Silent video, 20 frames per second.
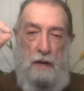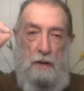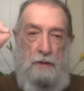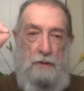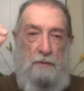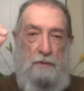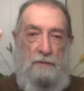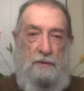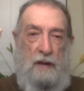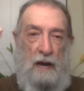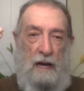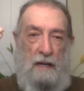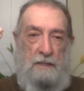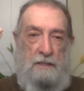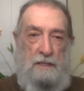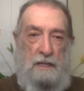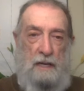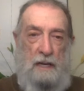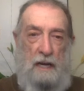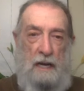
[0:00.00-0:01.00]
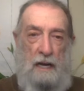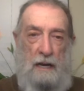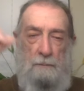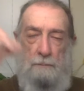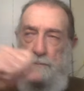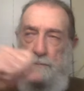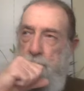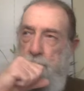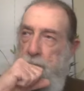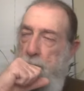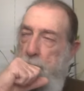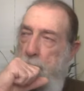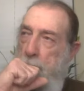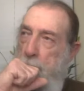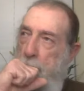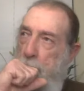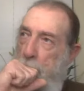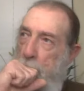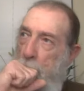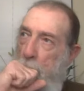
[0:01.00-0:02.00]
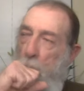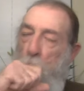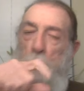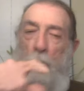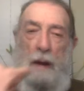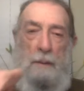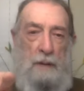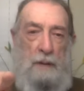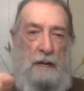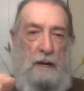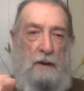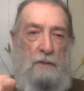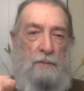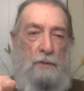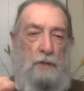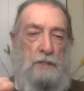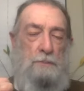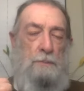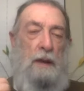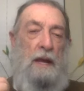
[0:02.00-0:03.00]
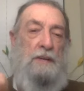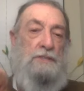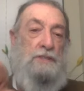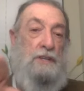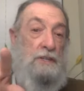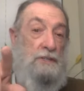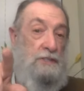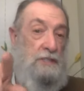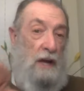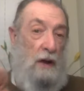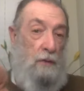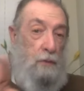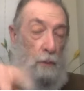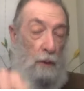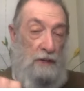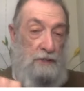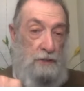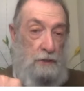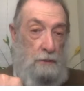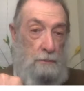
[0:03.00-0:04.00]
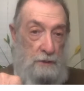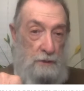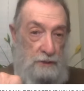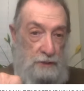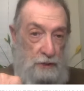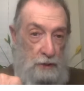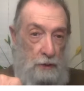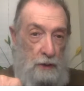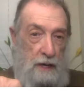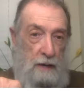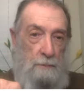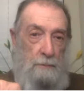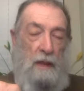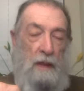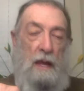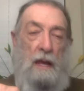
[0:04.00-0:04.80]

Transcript: You've got um, Whiteman Air Force Base in southwestern Missouri,